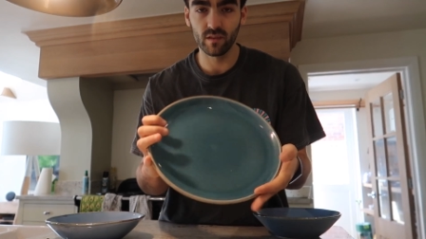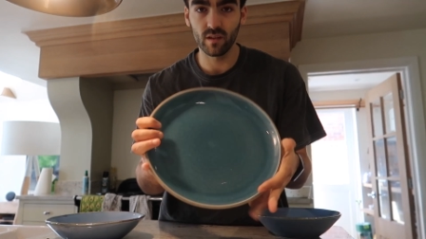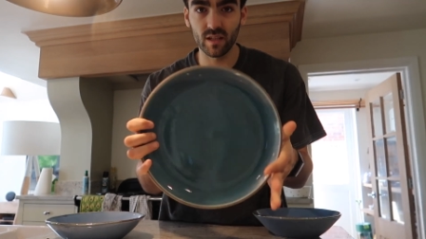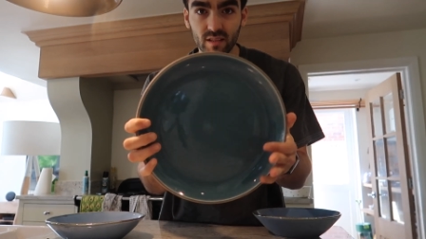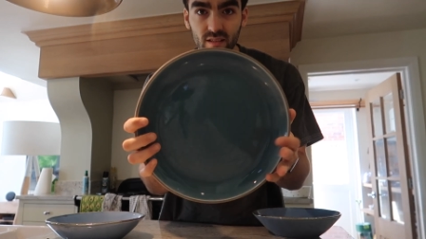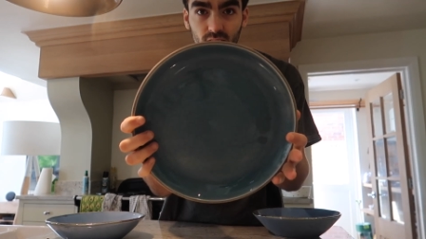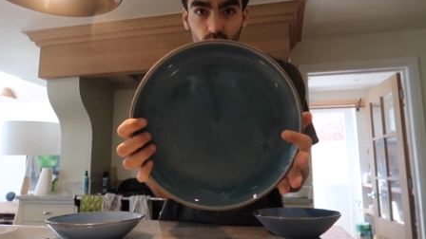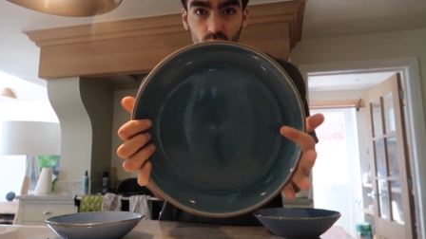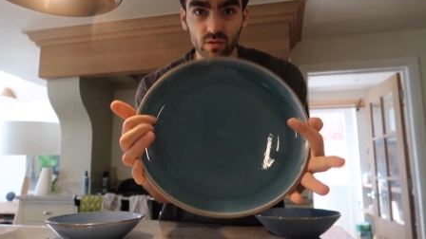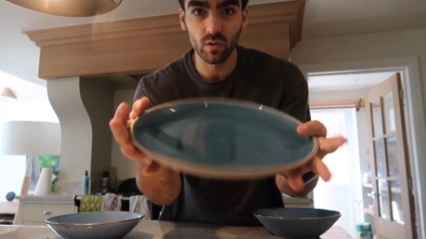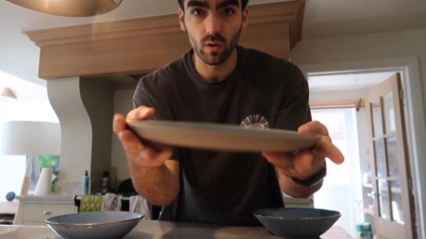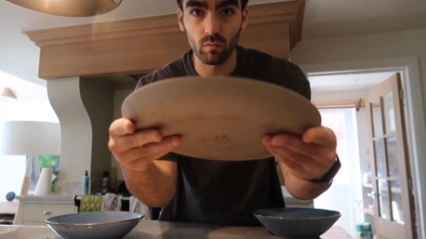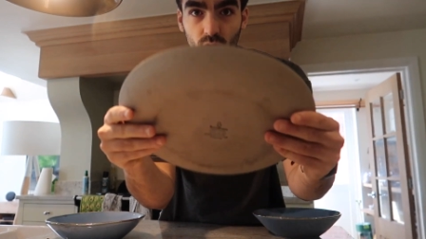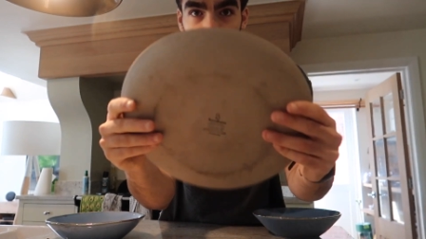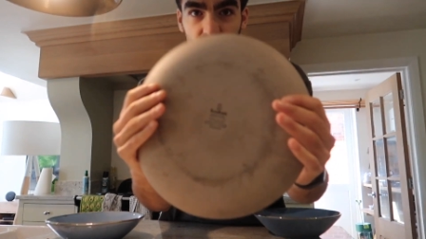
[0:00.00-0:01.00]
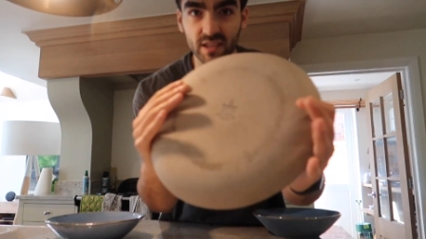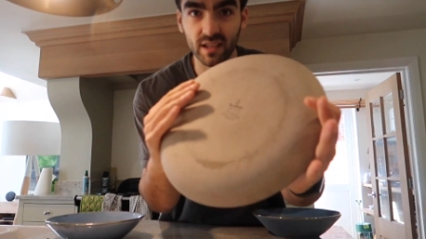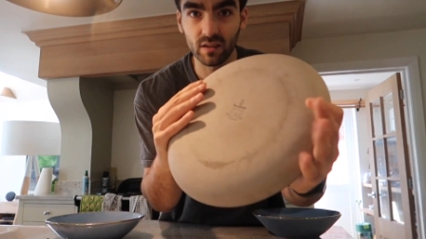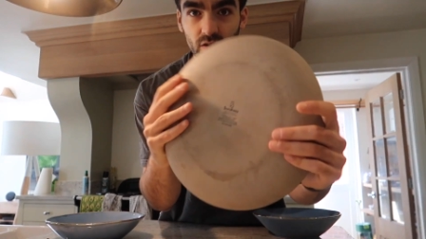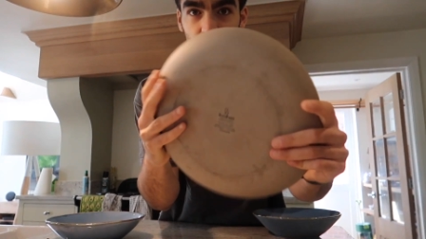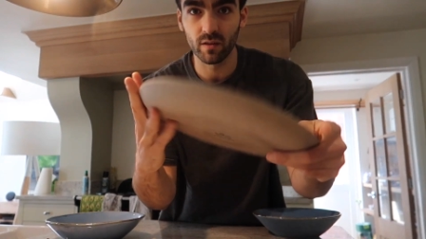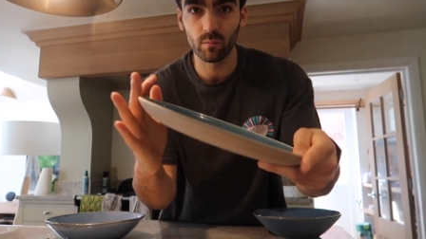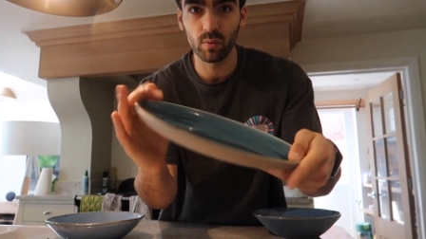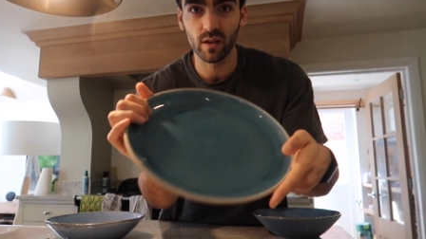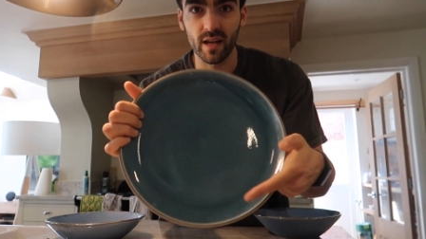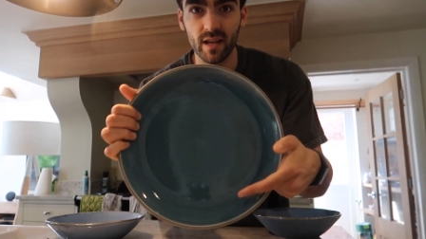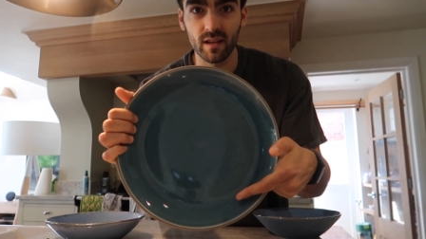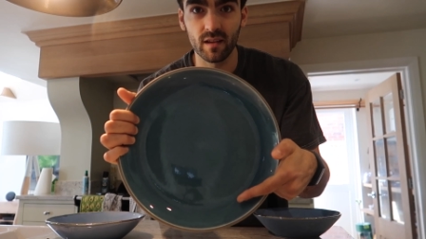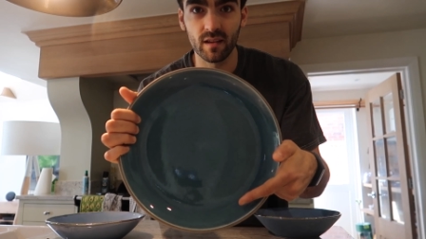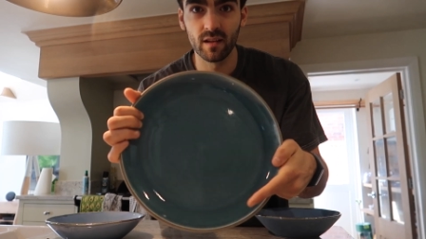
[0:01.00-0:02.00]
nice little sort of rustic looking
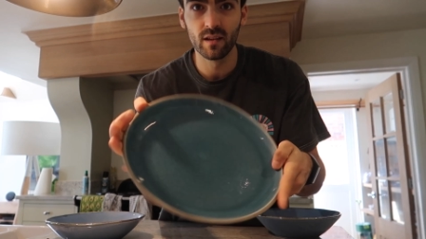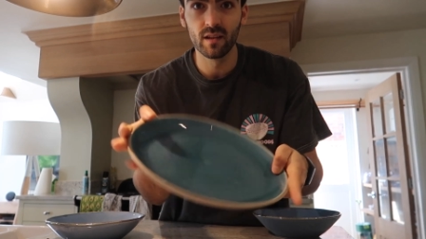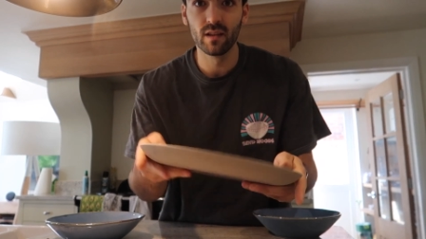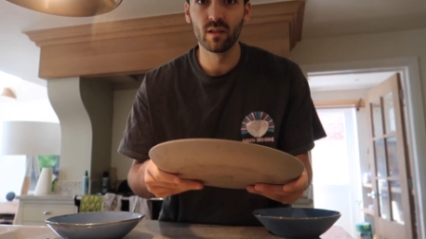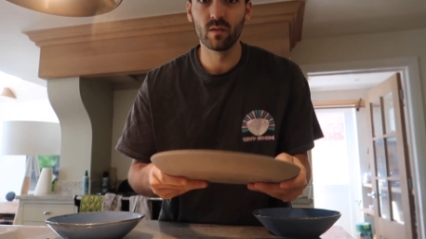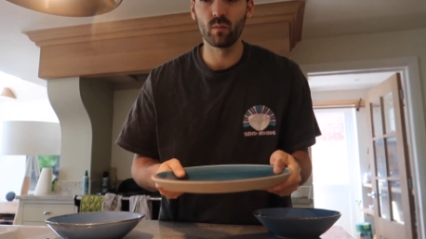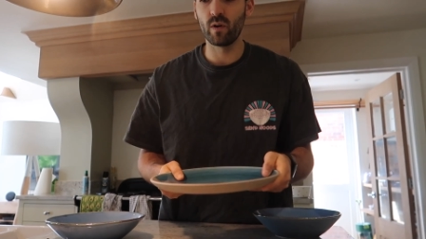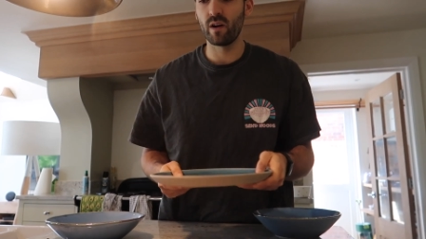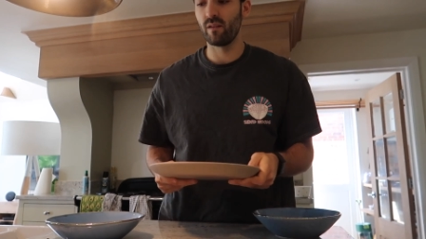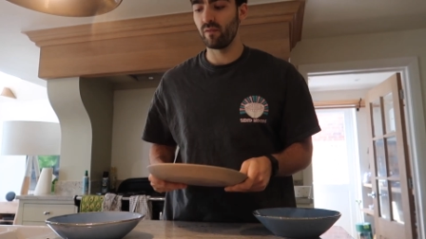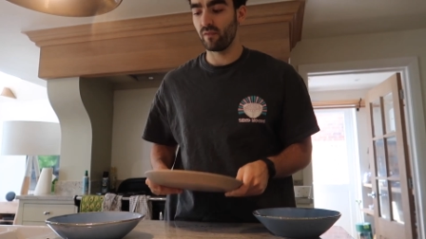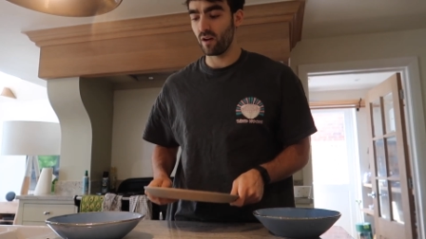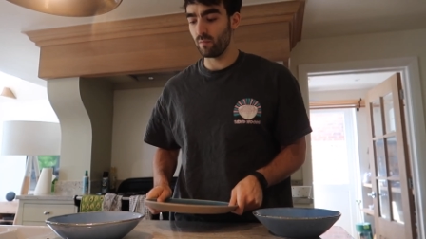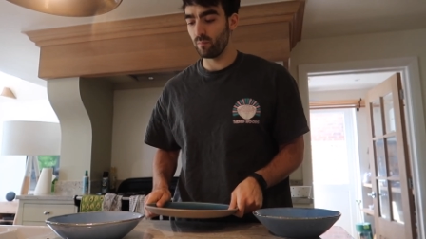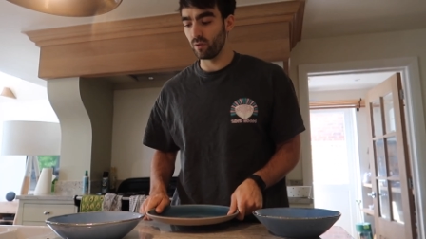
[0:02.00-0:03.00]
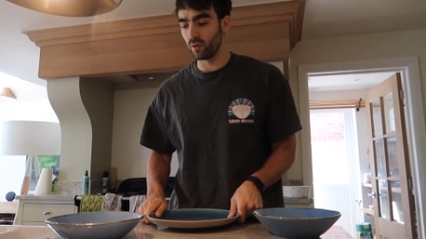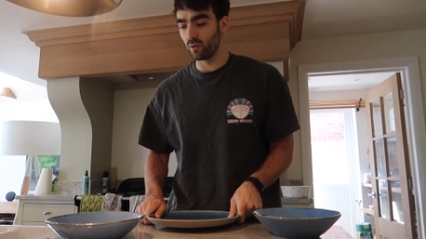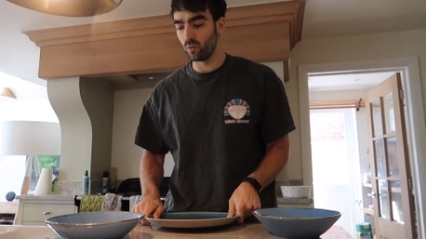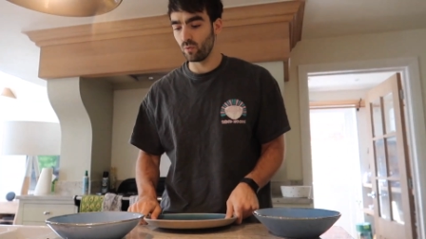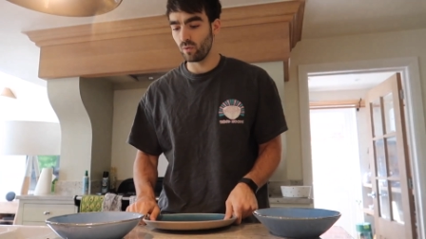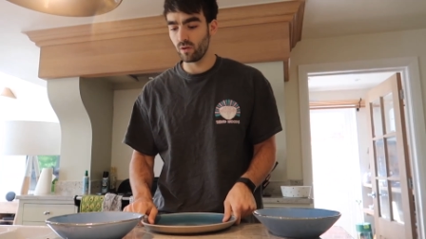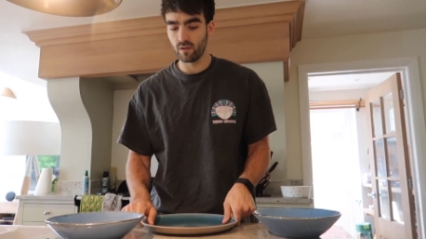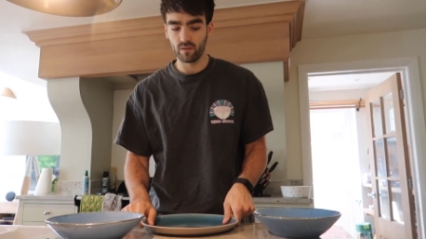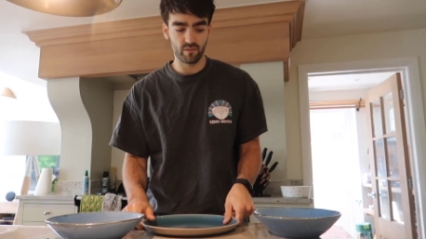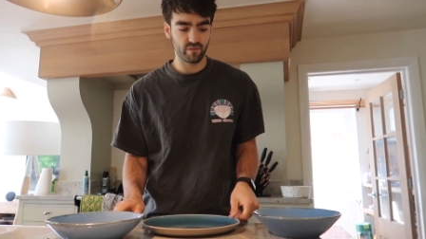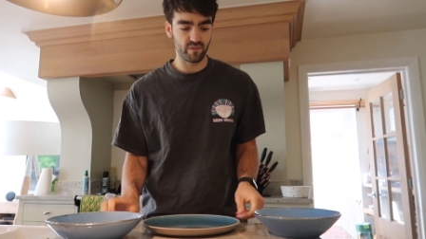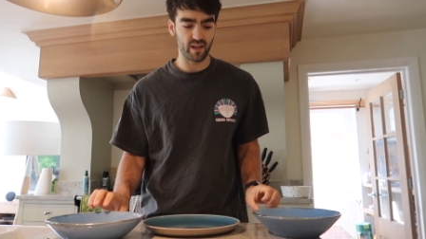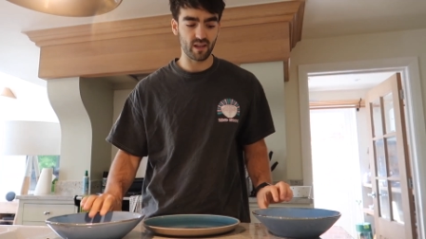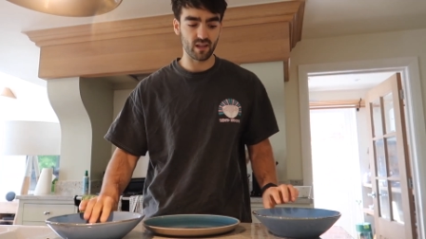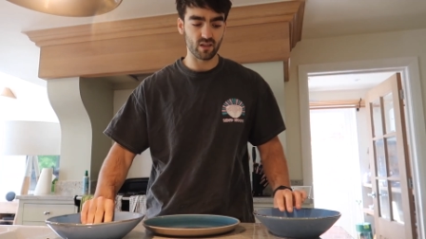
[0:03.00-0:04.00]
plate with a blue
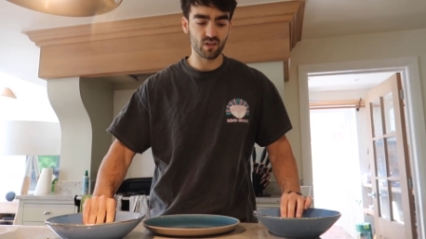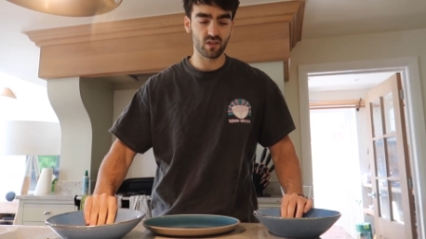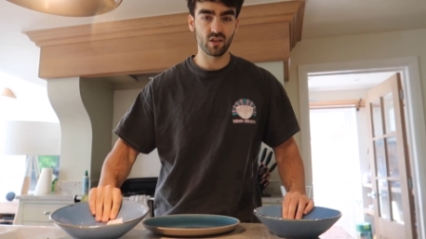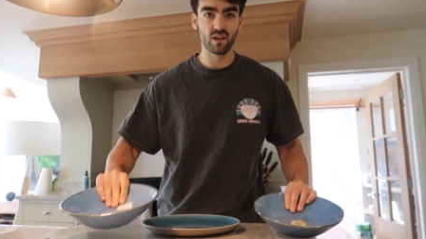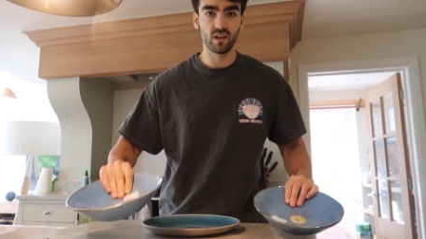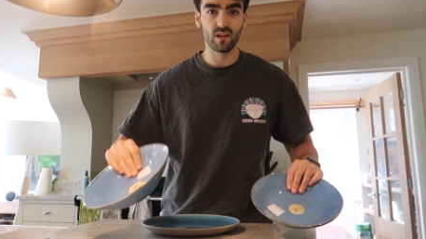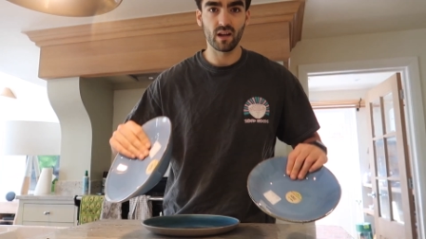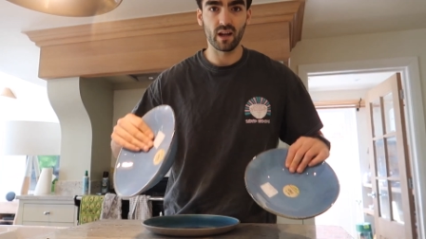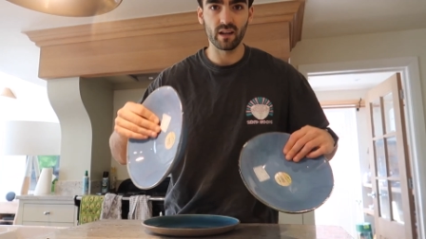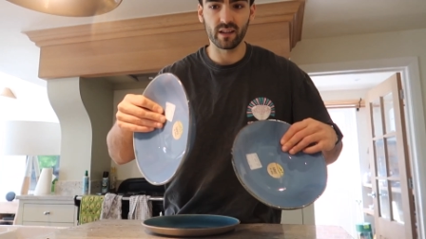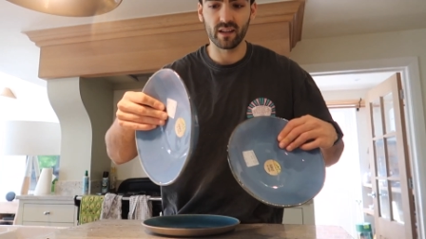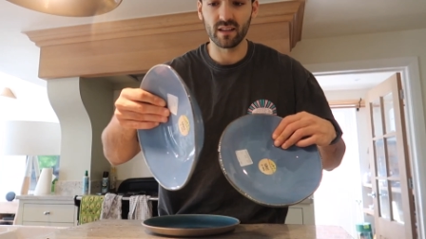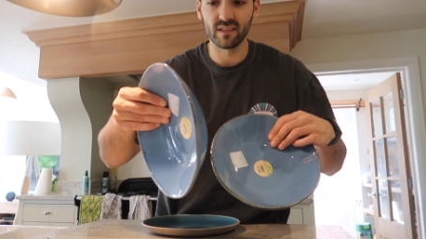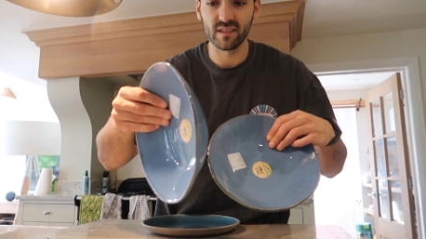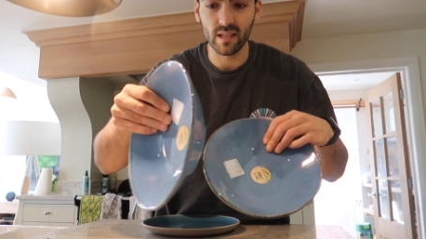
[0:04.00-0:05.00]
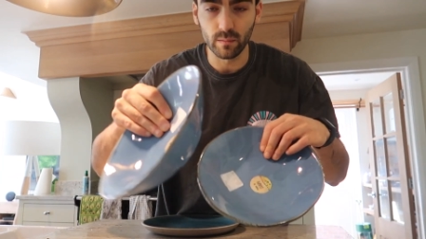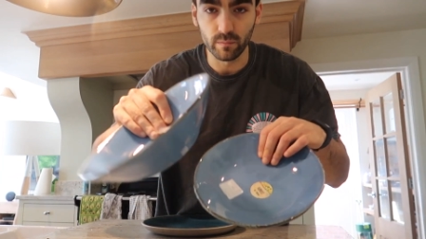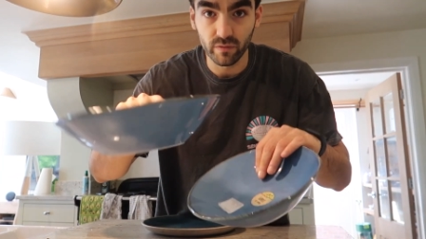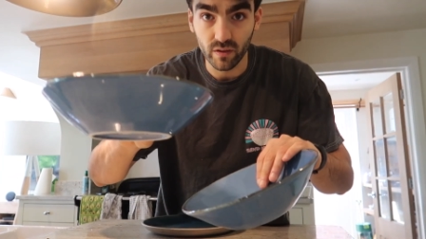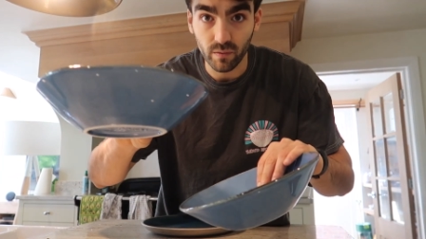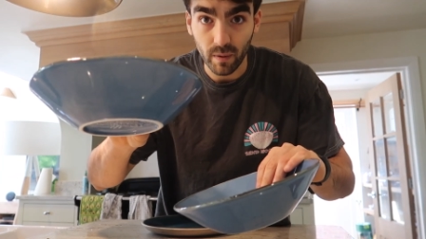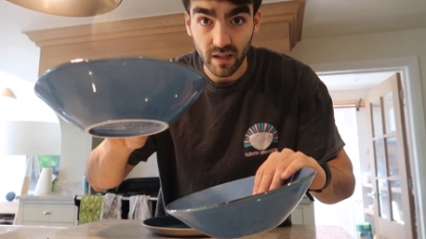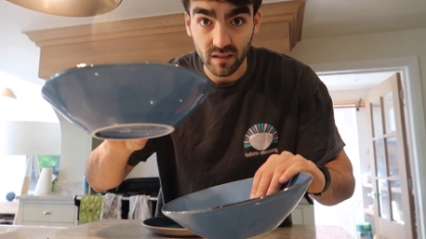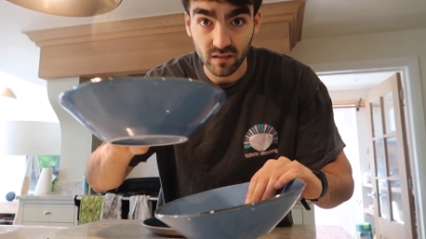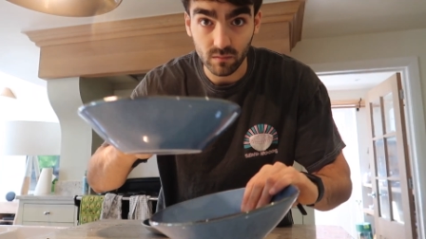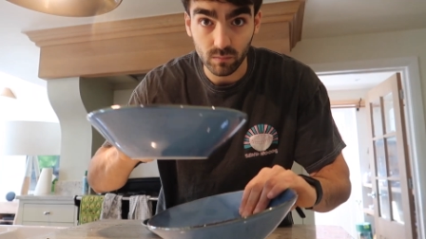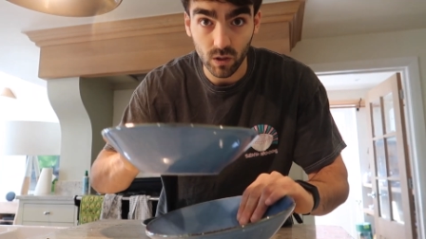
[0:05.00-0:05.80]
finish, and I guess same for the pasta